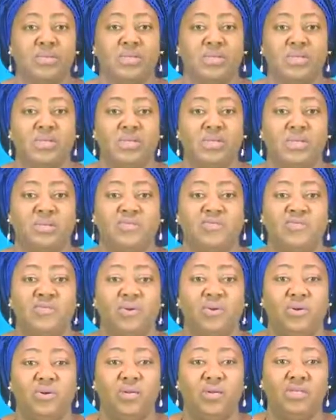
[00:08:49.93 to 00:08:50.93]
Now,
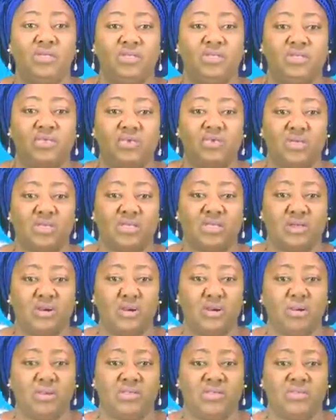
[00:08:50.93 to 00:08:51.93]
following distress
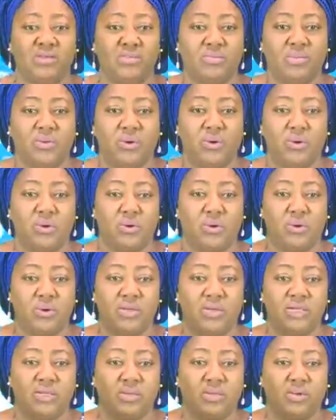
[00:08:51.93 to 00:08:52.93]
calls from Oko
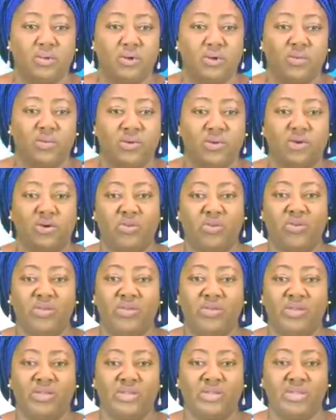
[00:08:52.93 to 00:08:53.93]
and the Colombia
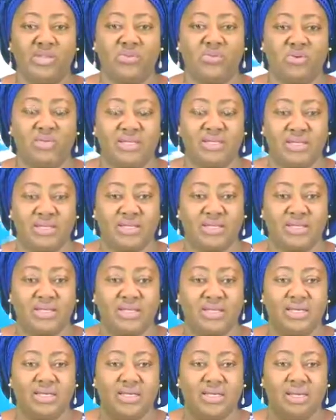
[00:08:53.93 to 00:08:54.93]
communities
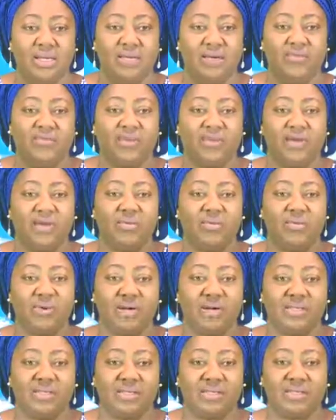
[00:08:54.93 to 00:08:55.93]
recently, the
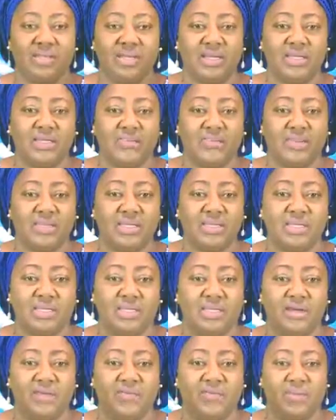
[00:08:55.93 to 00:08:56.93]
Anambra State Police
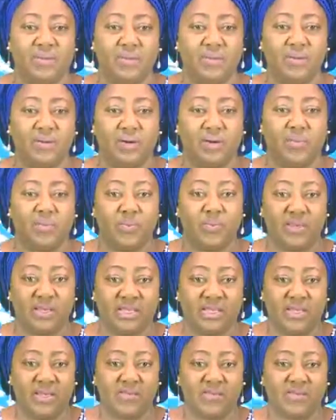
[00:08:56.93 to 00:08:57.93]
of
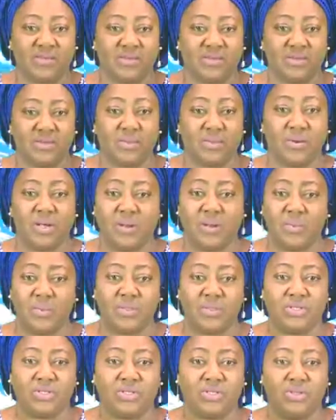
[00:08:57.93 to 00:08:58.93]
operatives in
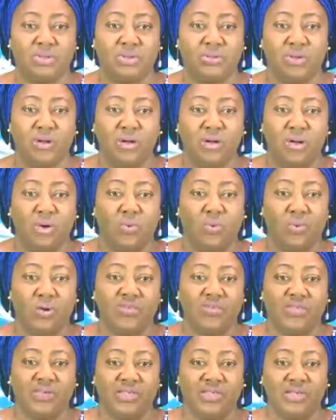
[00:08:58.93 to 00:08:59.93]
collaboration with
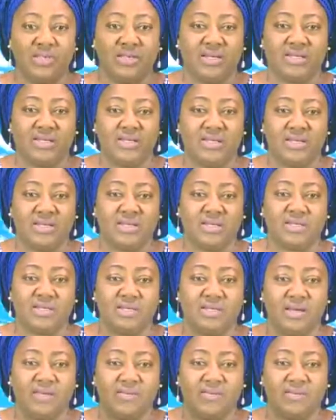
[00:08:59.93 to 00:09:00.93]
vigilante
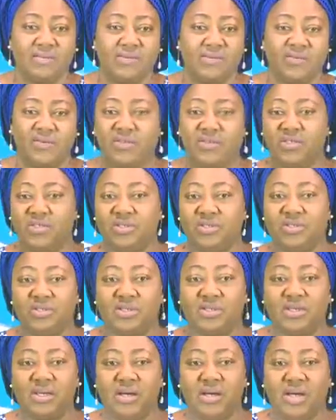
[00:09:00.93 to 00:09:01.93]
service
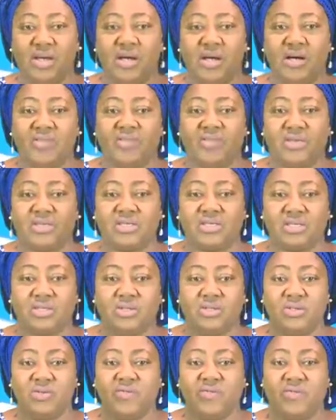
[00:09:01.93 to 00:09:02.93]
officials have
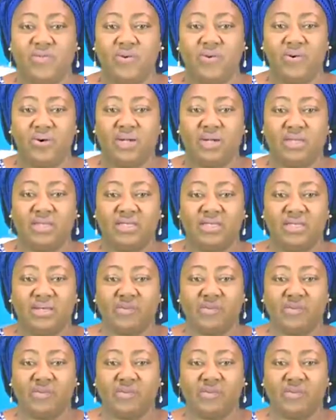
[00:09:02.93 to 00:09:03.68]
rescued four kidnapped